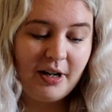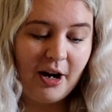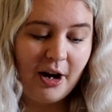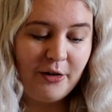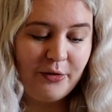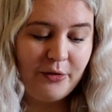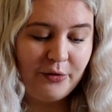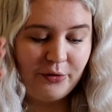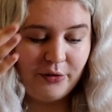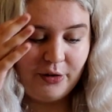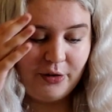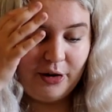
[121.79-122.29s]
to
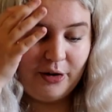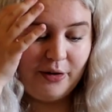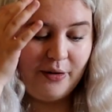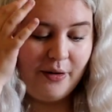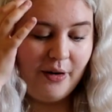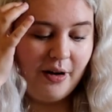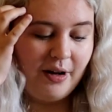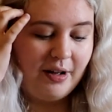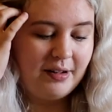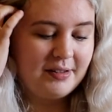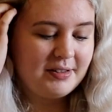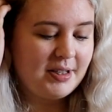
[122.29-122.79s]
go
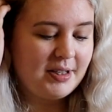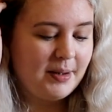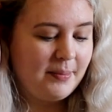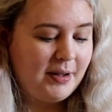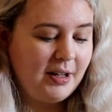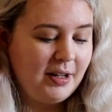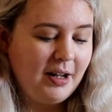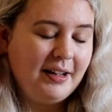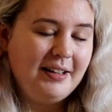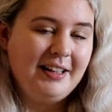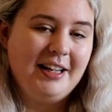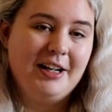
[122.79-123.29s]
through some
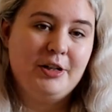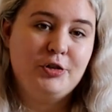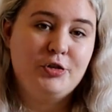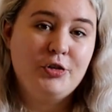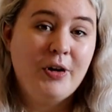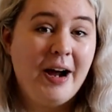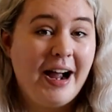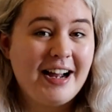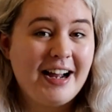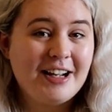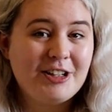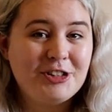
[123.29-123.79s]
of like the
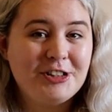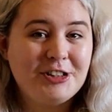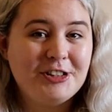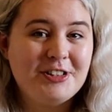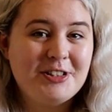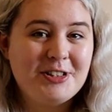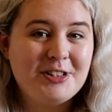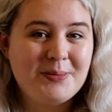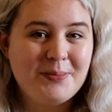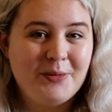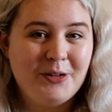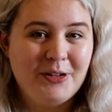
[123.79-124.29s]

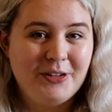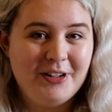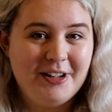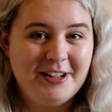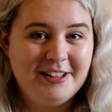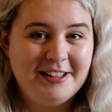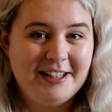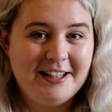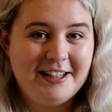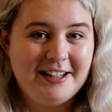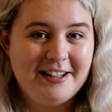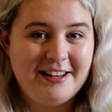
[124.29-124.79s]
attractions more
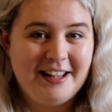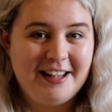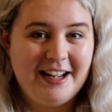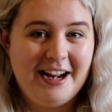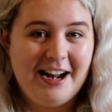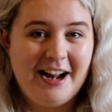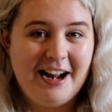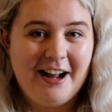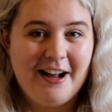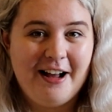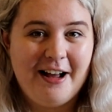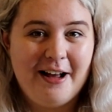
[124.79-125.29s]
than
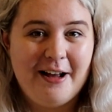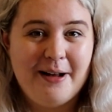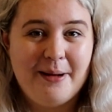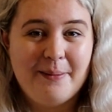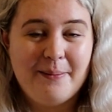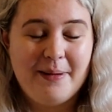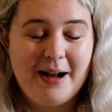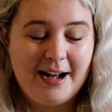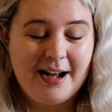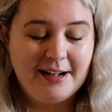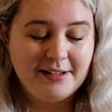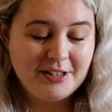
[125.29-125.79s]
anything,
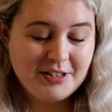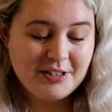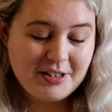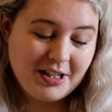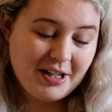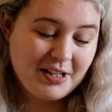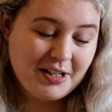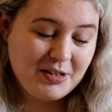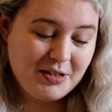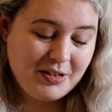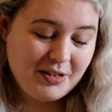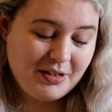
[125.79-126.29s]
and
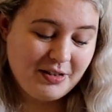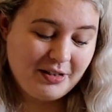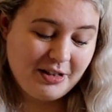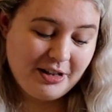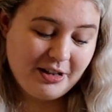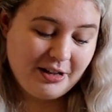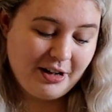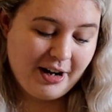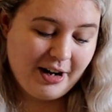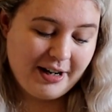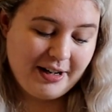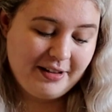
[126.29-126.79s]
discuss
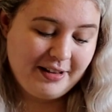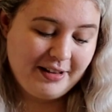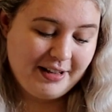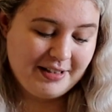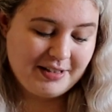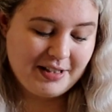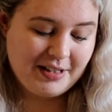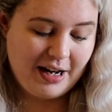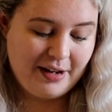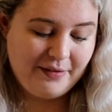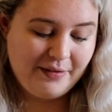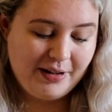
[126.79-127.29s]
the kind of
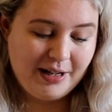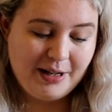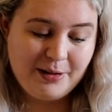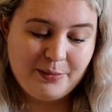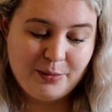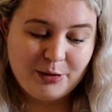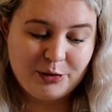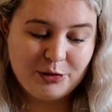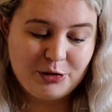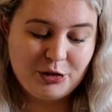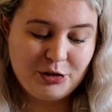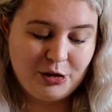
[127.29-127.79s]
things that I really
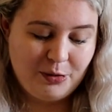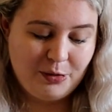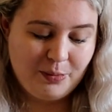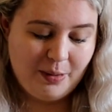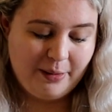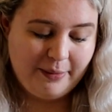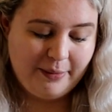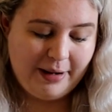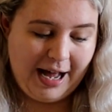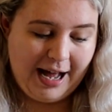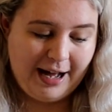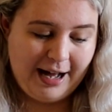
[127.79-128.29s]
want to do
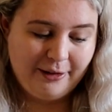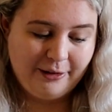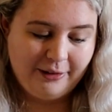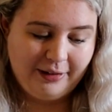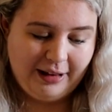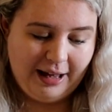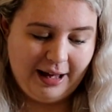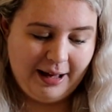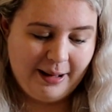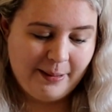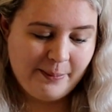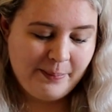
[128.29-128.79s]
while we're out
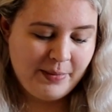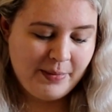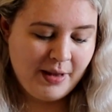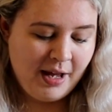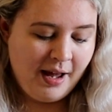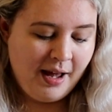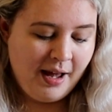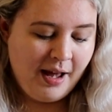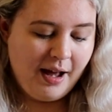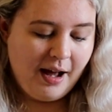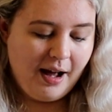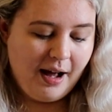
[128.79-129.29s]
there.
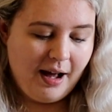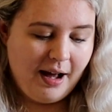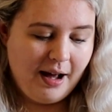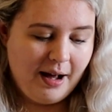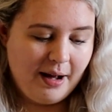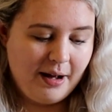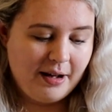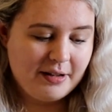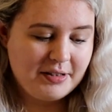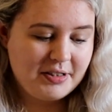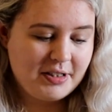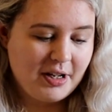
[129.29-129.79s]

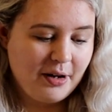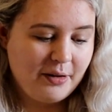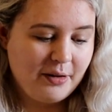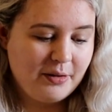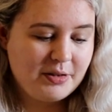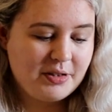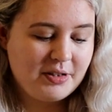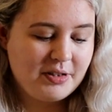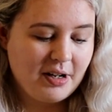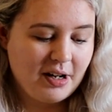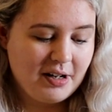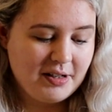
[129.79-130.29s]

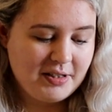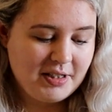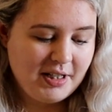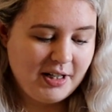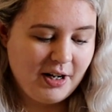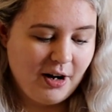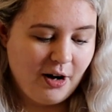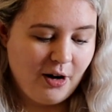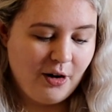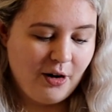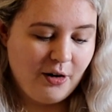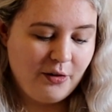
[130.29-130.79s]
So
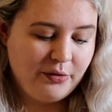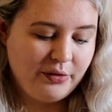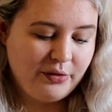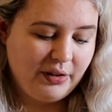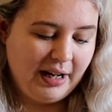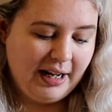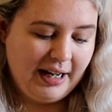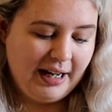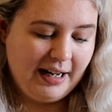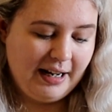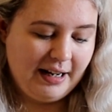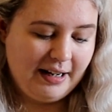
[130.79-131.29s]
starting off
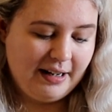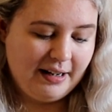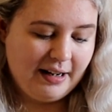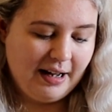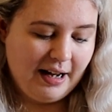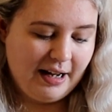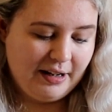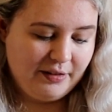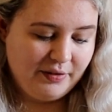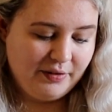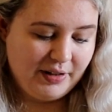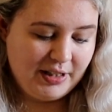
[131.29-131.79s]
in
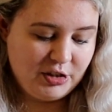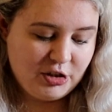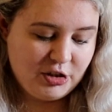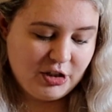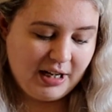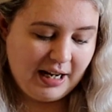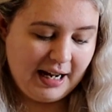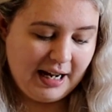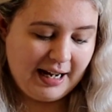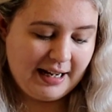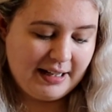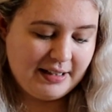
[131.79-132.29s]

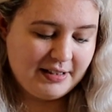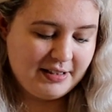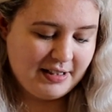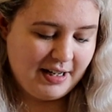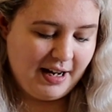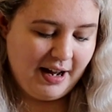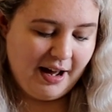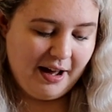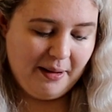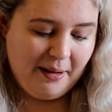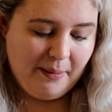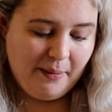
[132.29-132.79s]
Adventureland,
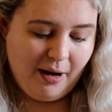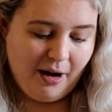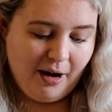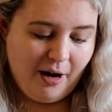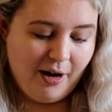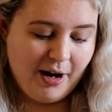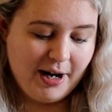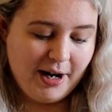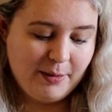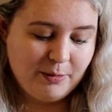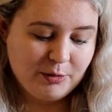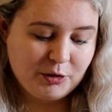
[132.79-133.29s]

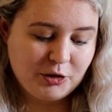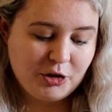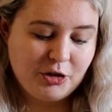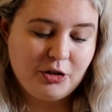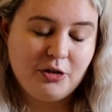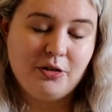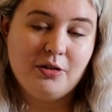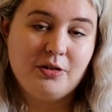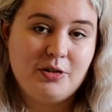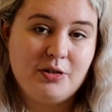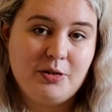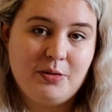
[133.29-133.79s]
I want to
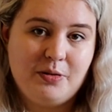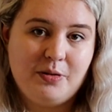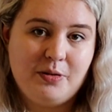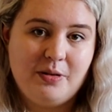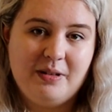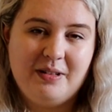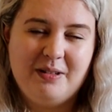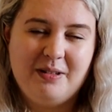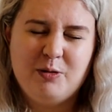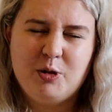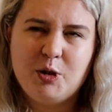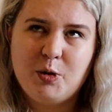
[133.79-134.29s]
do this
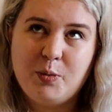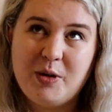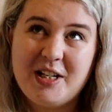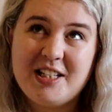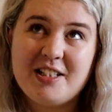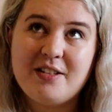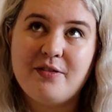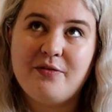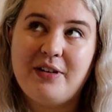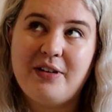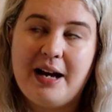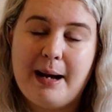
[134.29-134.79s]

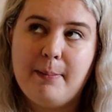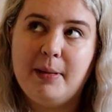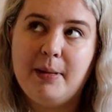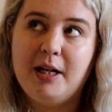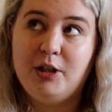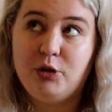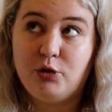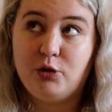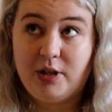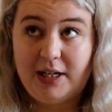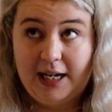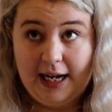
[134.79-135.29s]
Swiss
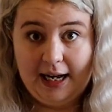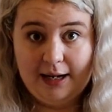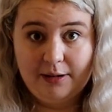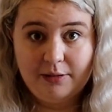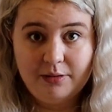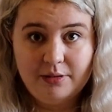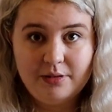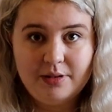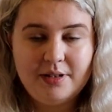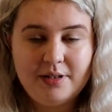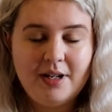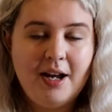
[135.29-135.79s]
Family
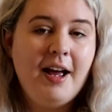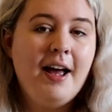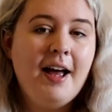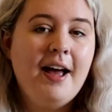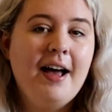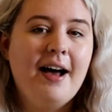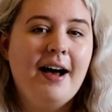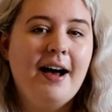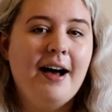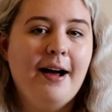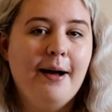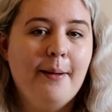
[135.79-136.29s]
Treehouse,
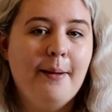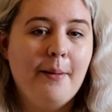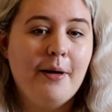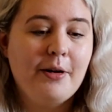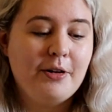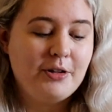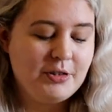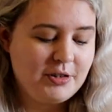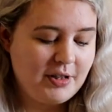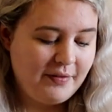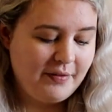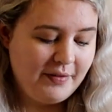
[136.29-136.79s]

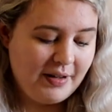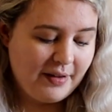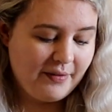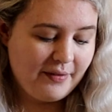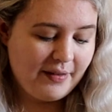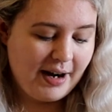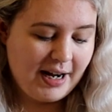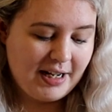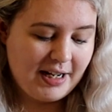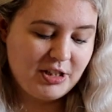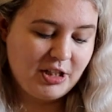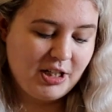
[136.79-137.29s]
because I've
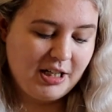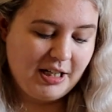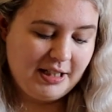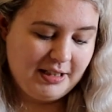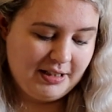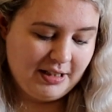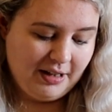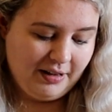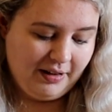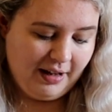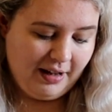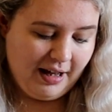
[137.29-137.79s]
never actually
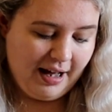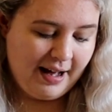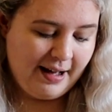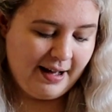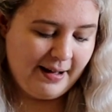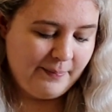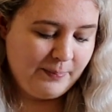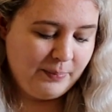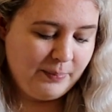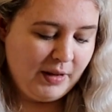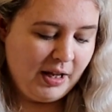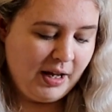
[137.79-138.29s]
done
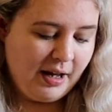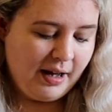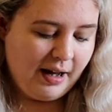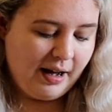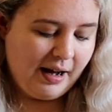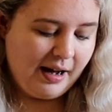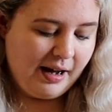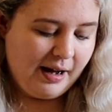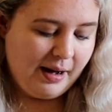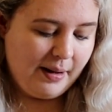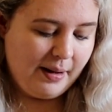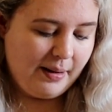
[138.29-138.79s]
that.
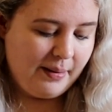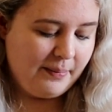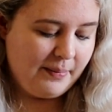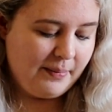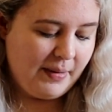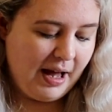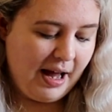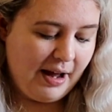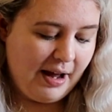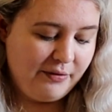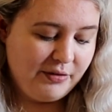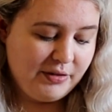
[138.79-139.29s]

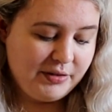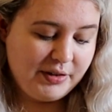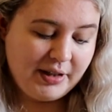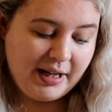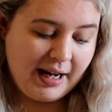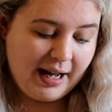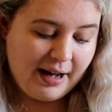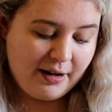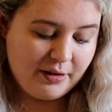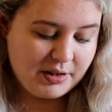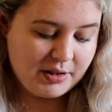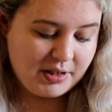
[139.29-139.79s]

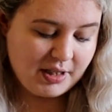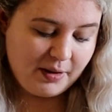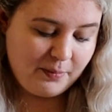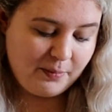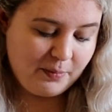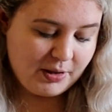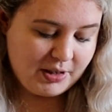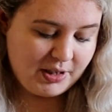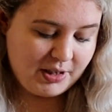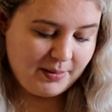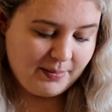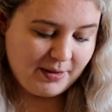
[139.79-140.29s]
Everything else I've
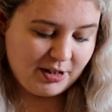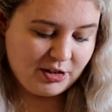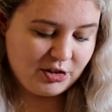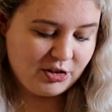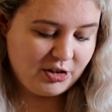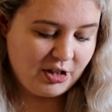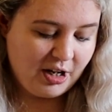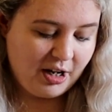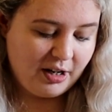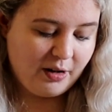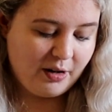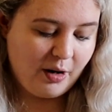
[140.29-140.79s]
pretty
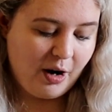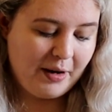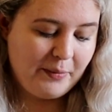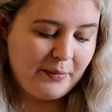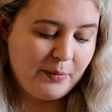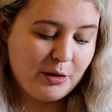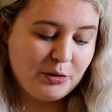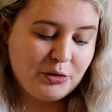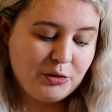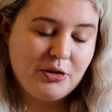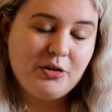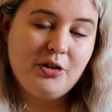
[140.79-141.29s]
much done. I
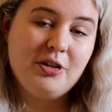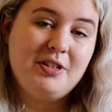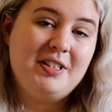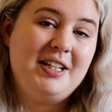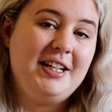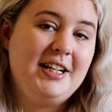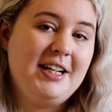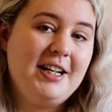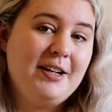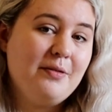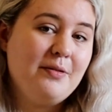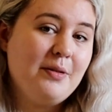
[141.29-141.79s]
will do the
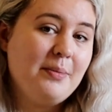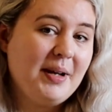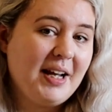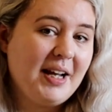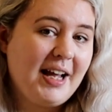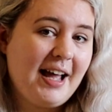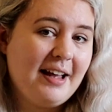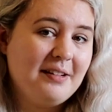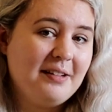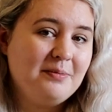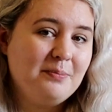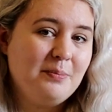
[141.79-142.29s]
Tiki Room
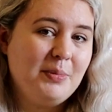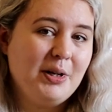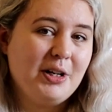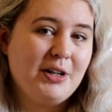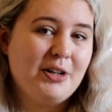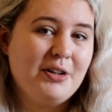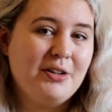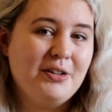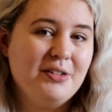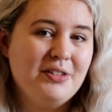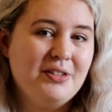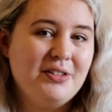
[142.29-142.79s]
again
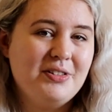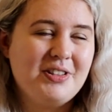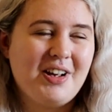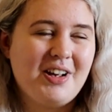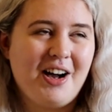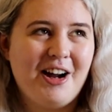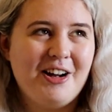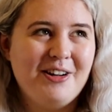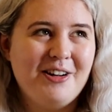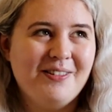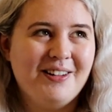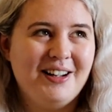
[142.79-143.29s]
because
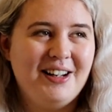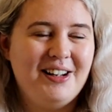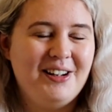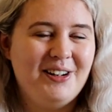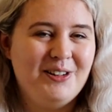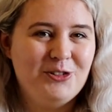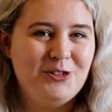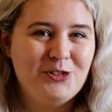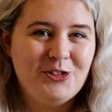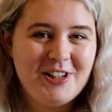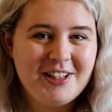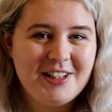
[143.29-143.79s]
I
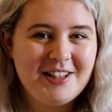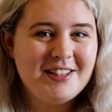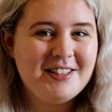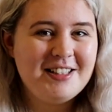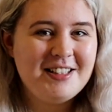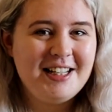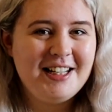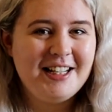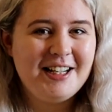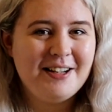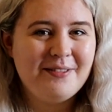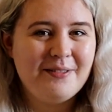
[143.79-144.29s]
really enjoyed the
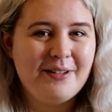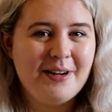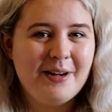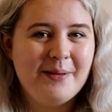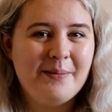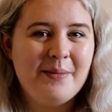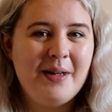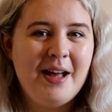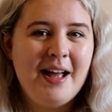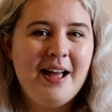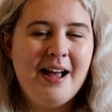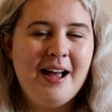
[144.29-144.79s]
Tiki
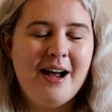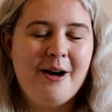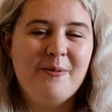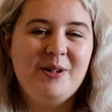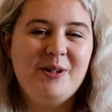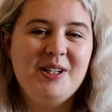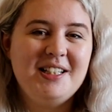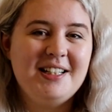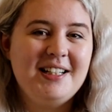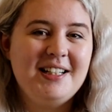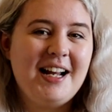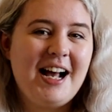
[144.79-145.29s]
Room, and
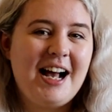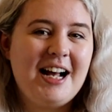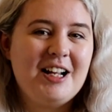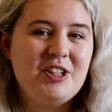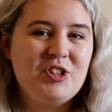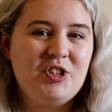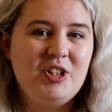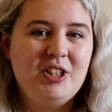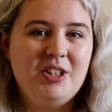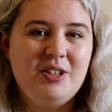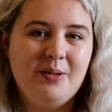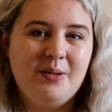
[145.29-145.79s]
we didn't
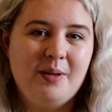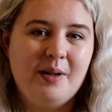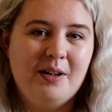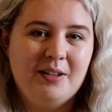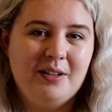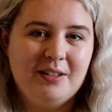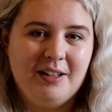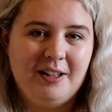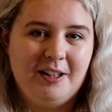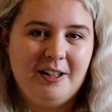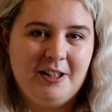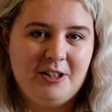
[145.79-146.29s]
actually do it
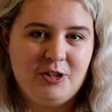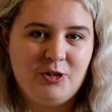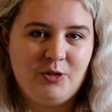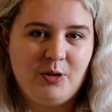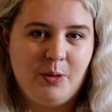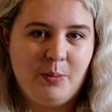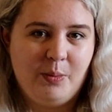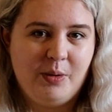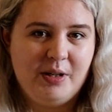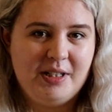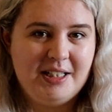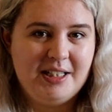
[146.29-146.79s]
on our last
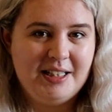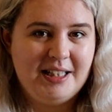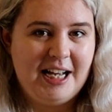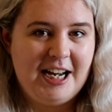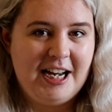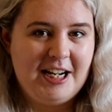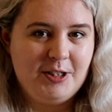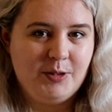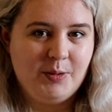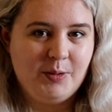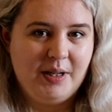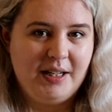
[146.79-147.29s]
trip. We did
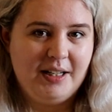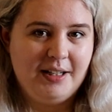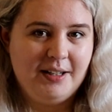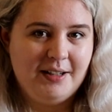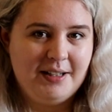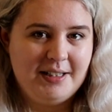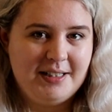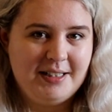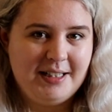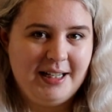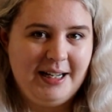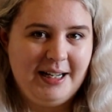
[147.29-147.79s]
that in
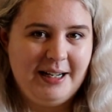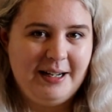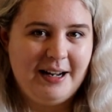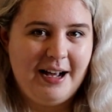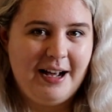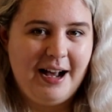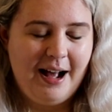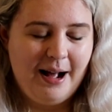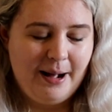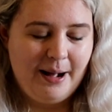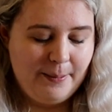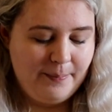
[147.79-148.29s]

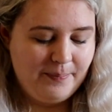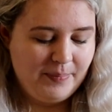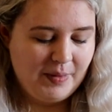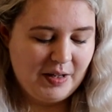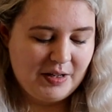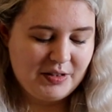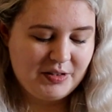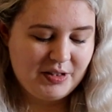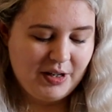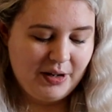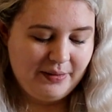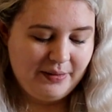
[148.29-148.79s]

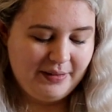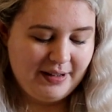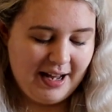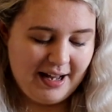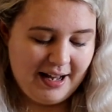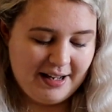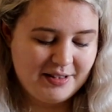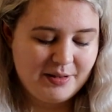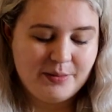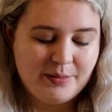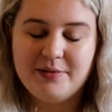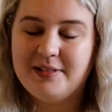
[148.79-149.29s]
2019, so
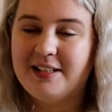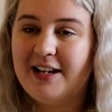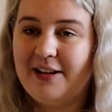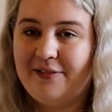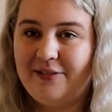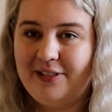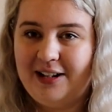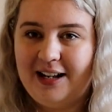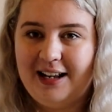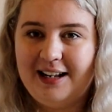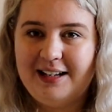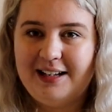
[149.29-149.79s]
yes,
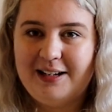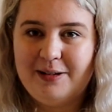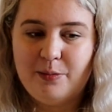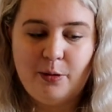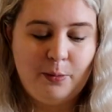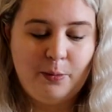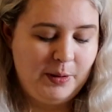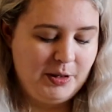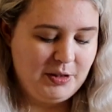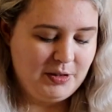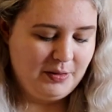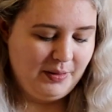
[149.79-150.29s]
definitely
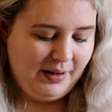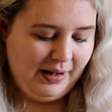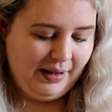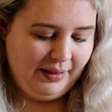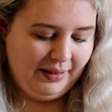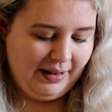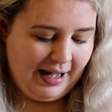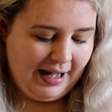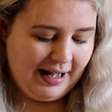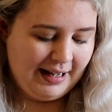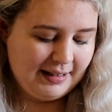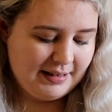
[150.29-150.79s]
we'll be
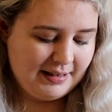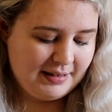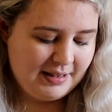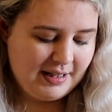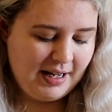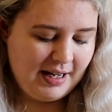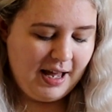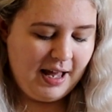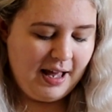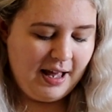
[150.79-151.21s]
doing that.